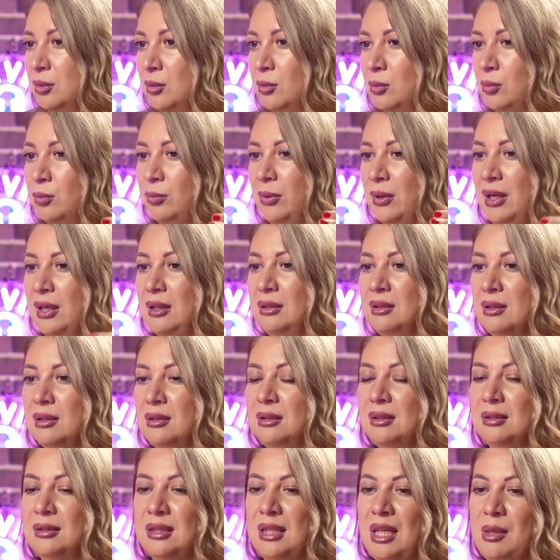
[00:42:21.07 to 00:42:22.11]
But at
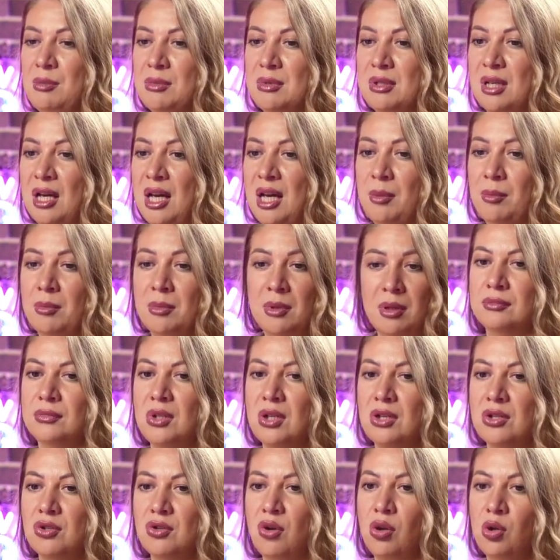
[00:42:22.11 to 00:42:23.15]
the same time,
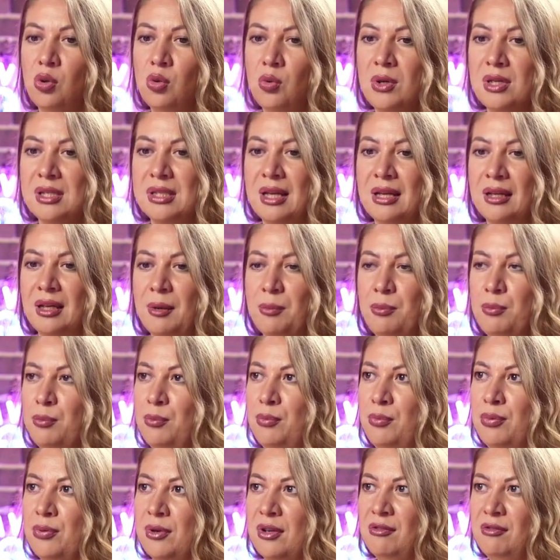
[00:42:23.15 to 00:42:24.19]
there is always like a
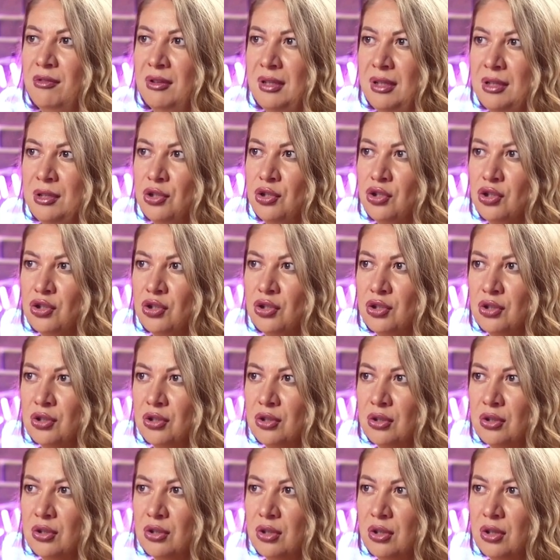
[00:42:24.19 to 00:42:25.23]
privilege
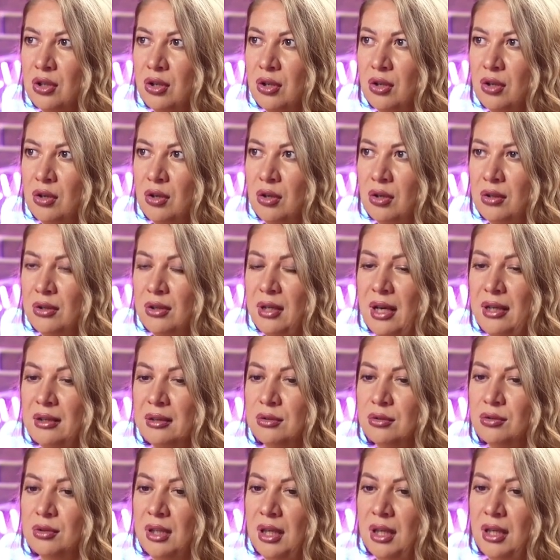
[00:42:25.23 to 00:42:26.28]

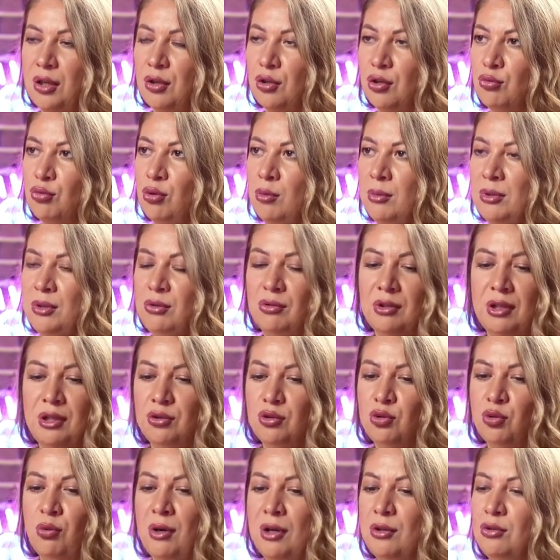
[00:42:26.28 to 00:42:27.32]
that, okay, you're a woman, you
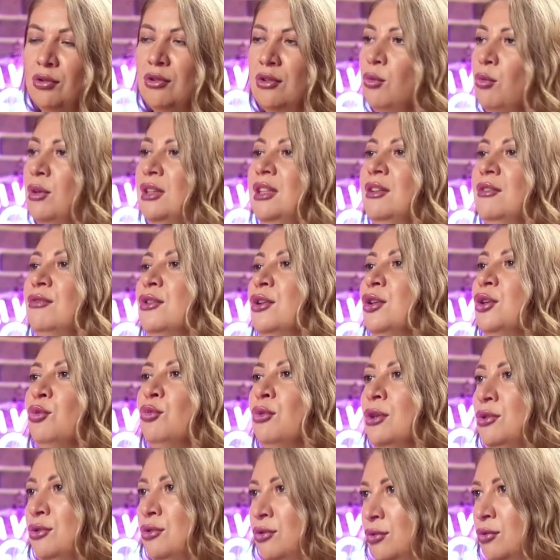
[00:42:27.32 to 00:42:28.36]
can do whatever you
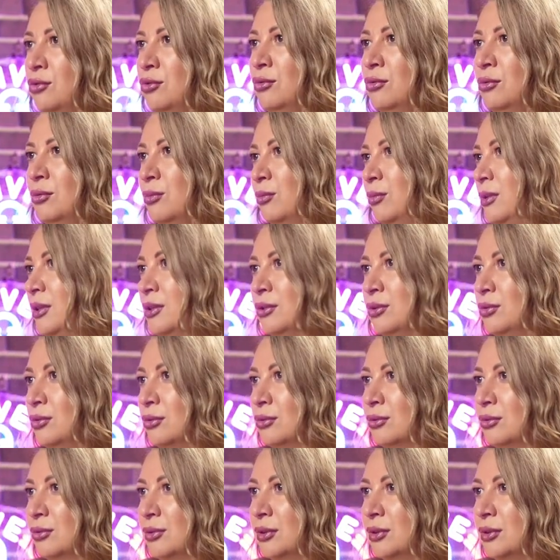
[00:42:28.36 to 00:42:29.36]
want to do, please do.